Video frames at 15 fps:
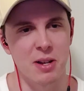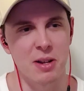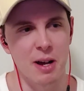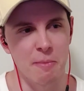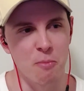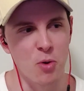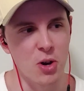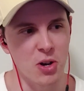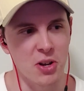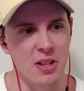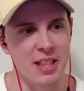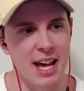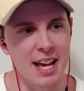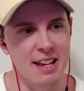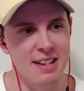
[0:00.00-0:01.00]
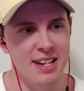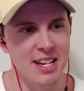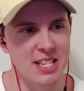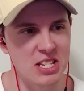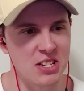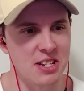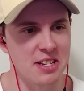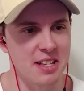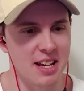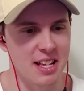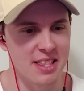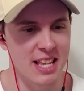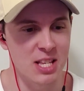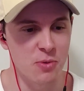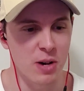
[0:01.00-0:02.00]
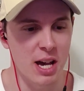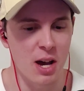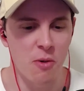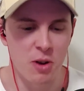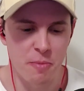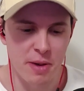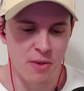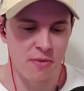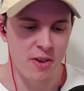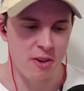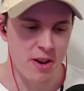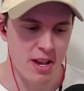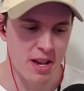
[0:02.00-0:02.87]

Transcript: I'm working on that. It's just that's why I want to be very